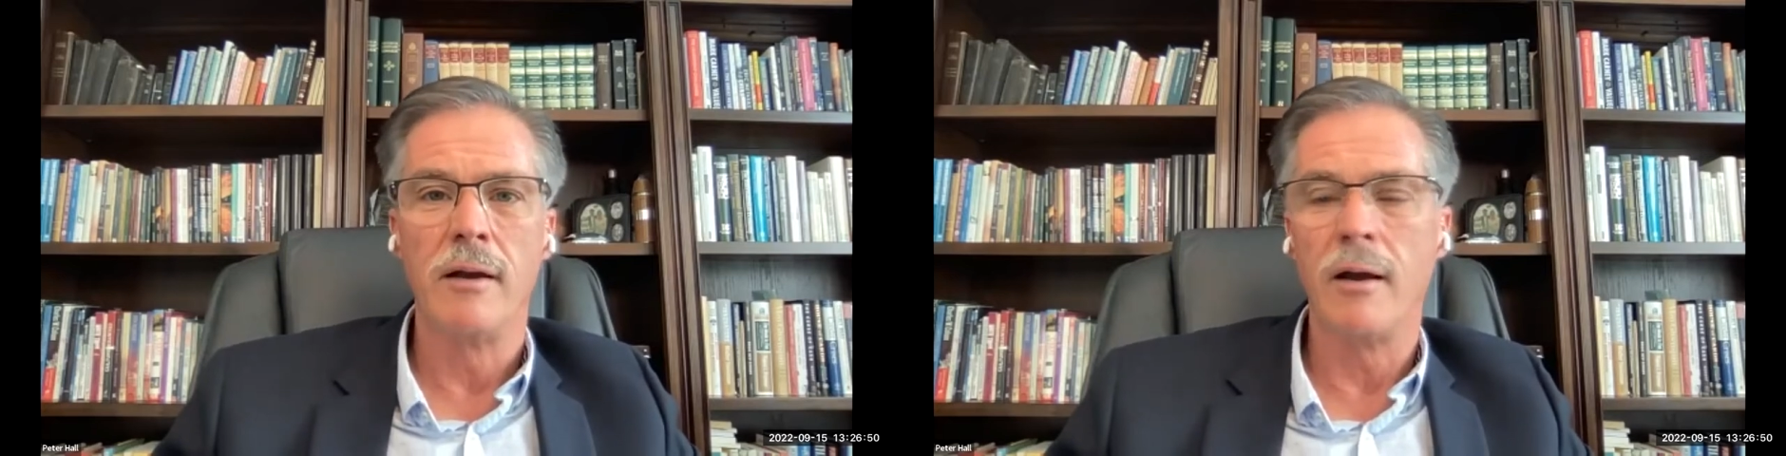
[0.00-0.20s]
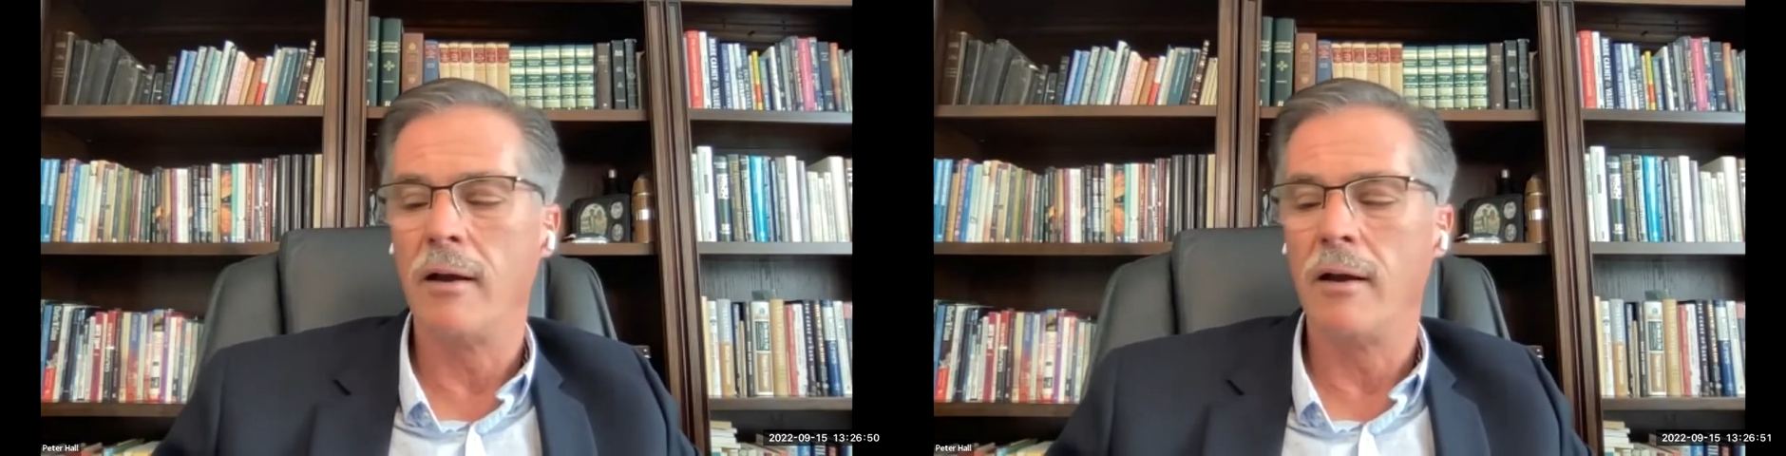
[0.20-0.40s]

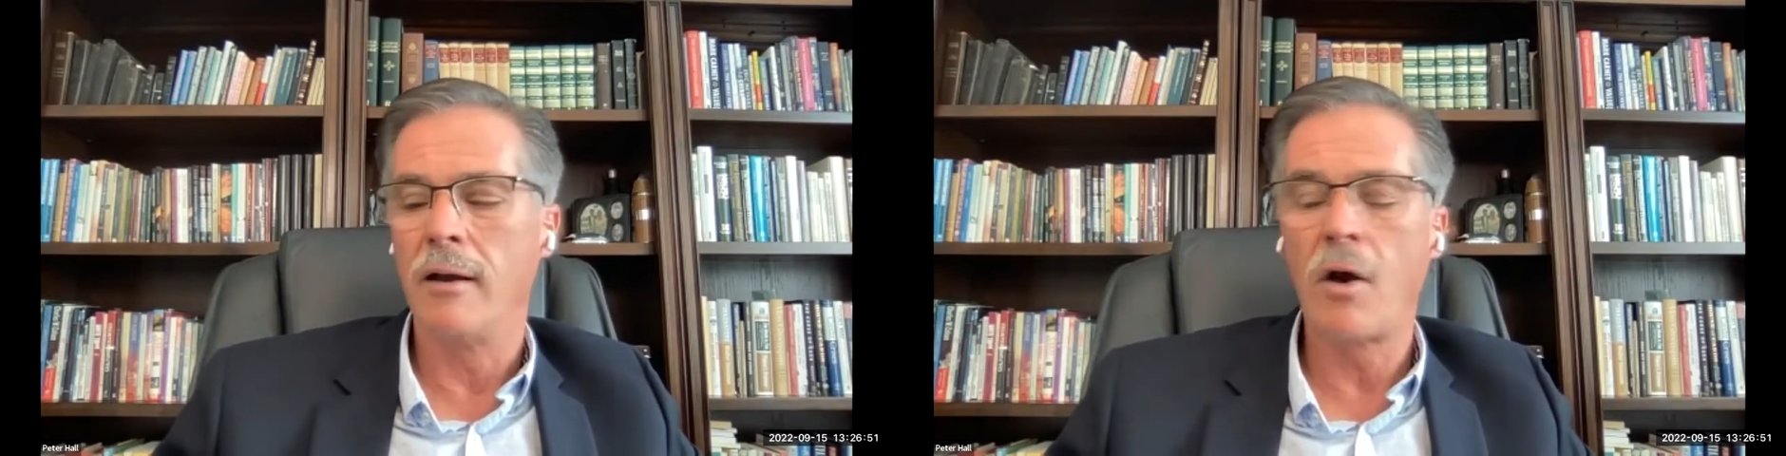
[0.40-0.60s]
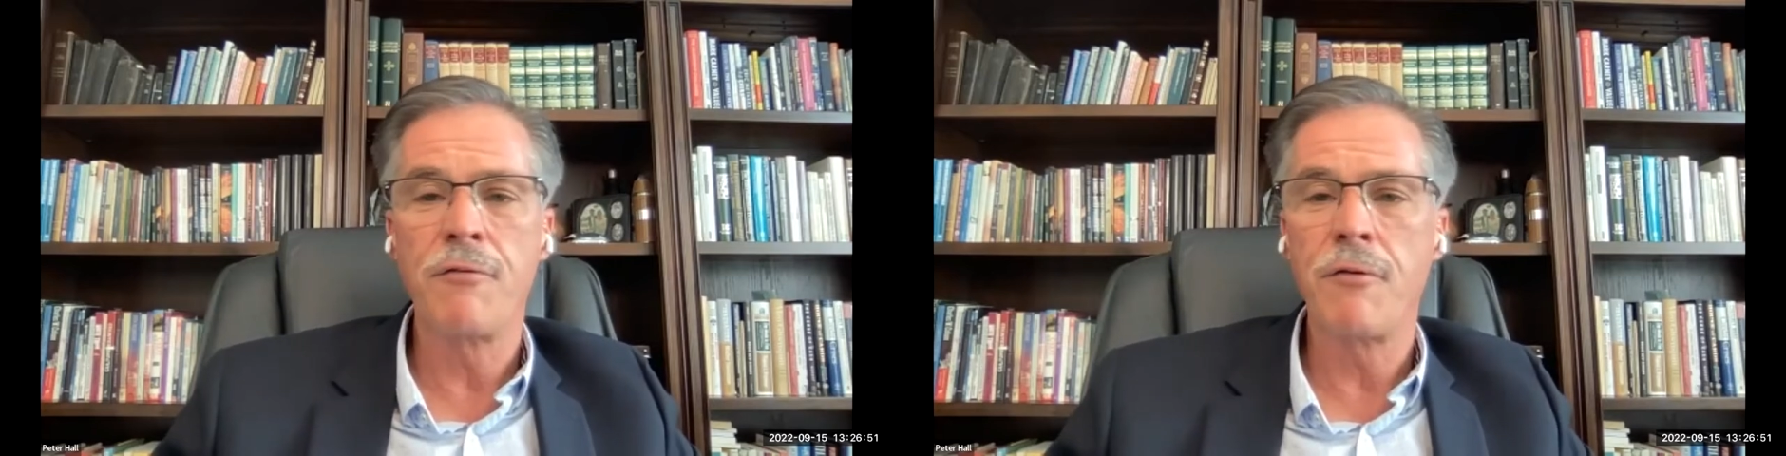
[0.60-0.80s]

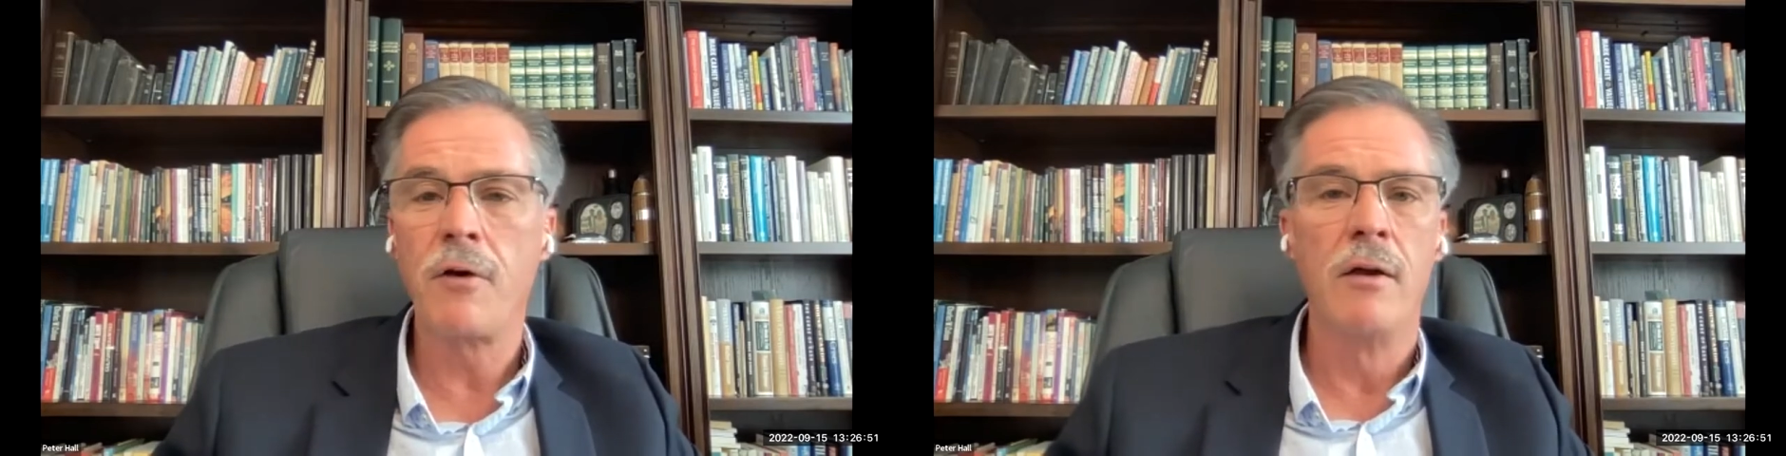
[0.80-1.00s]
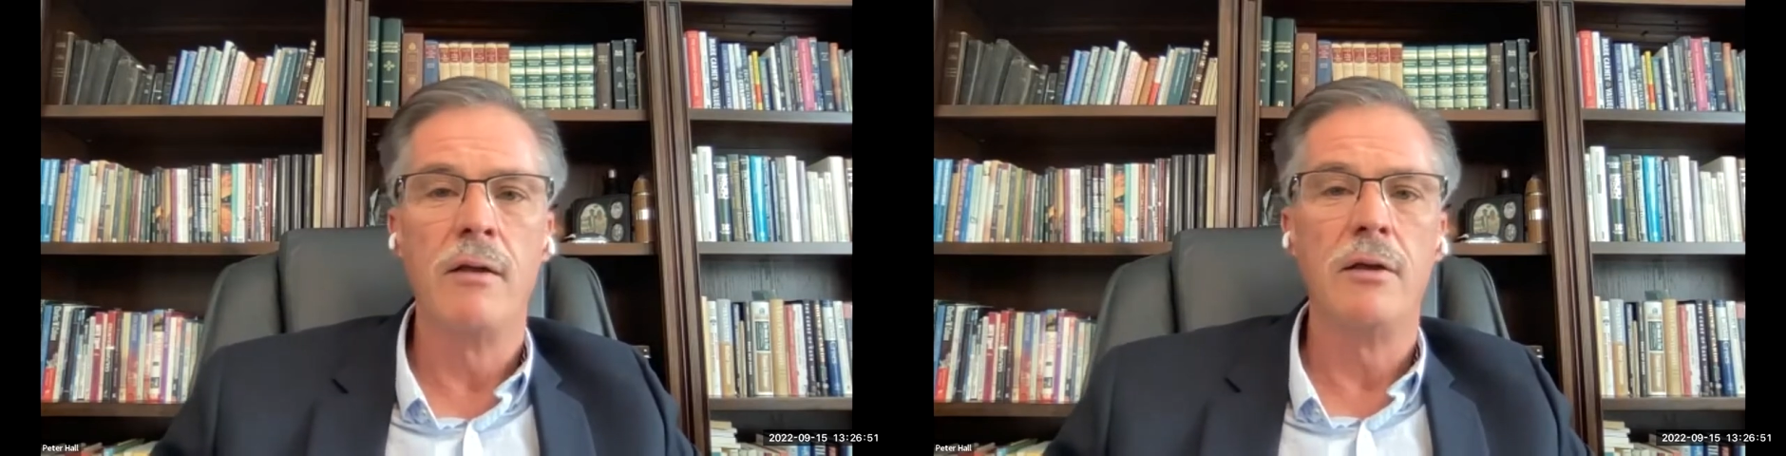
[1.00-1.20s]
It's hard
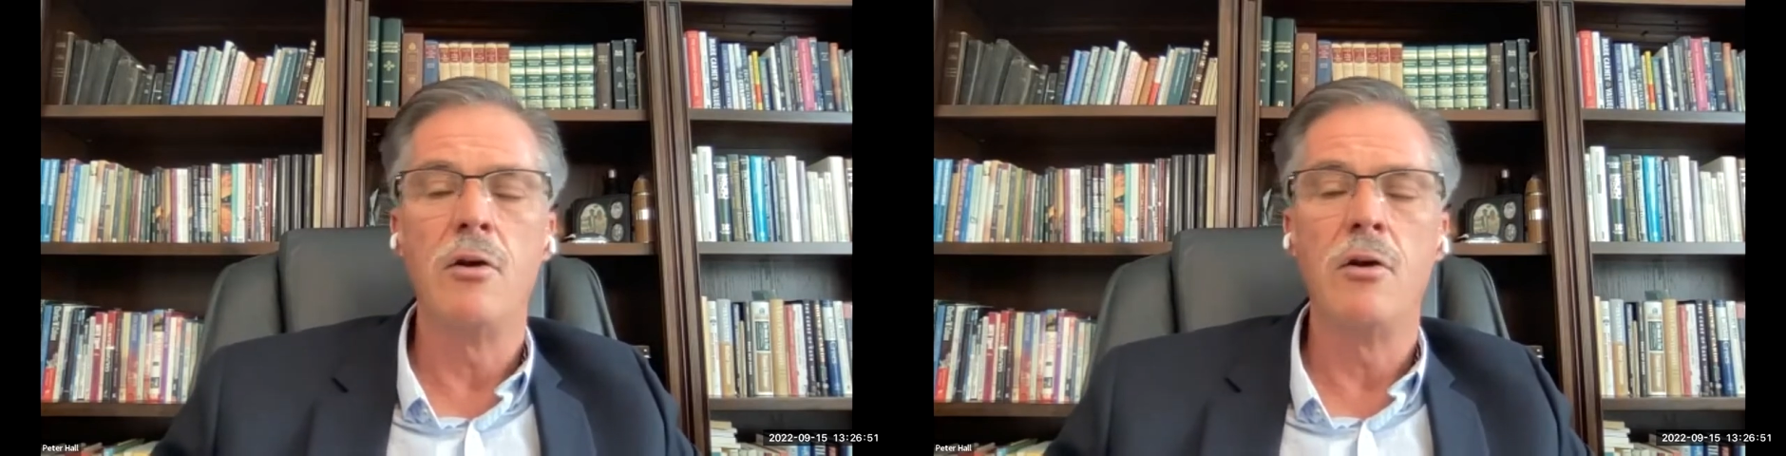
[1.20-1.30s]
for,